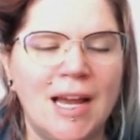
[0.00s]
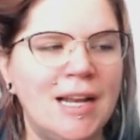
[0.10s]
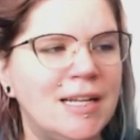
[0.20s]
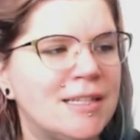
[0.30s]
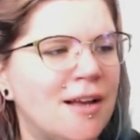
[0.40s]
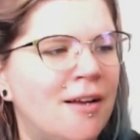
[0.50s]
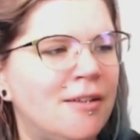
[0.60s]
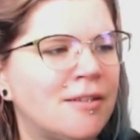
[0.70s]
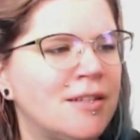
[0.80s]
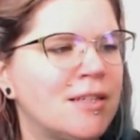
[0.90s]
And it's
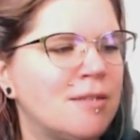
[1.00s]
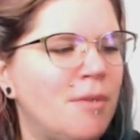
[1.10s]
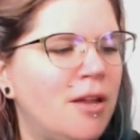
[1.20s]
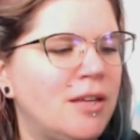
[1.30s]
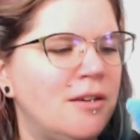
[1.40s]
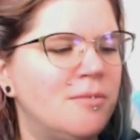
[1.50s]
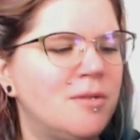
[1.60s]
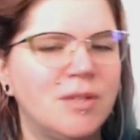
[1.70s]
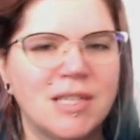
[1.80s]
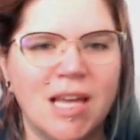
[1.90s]
all because Small
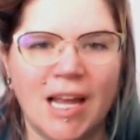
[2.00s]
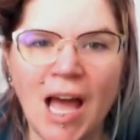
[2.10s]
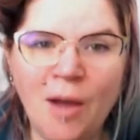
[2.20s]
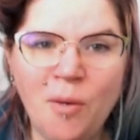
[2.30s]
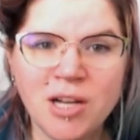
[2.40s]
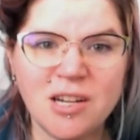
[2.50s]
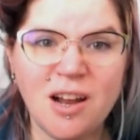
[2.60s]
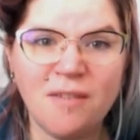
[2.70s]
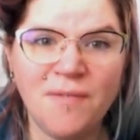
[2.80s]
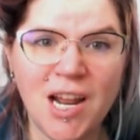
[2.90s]
Human was like, I want you
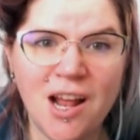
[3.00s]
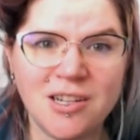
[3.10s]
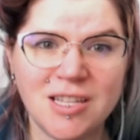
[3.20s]
to finish